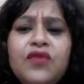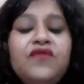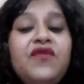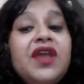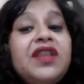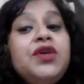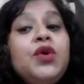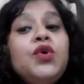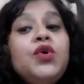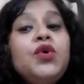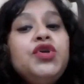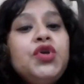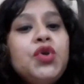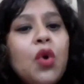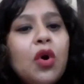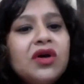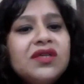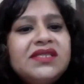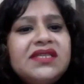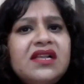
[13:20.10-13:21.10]
when you
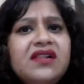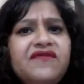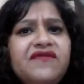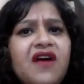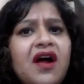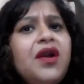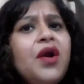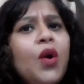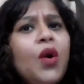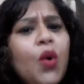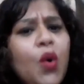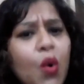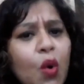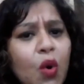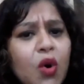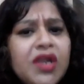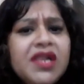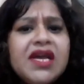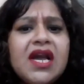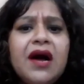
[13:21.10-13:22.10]
yourself are
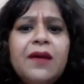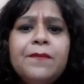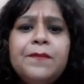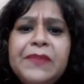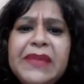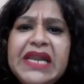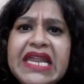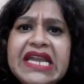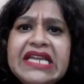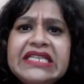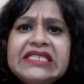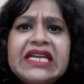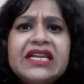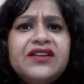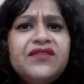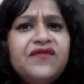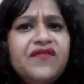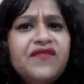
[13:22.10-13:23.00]
whole, complete, and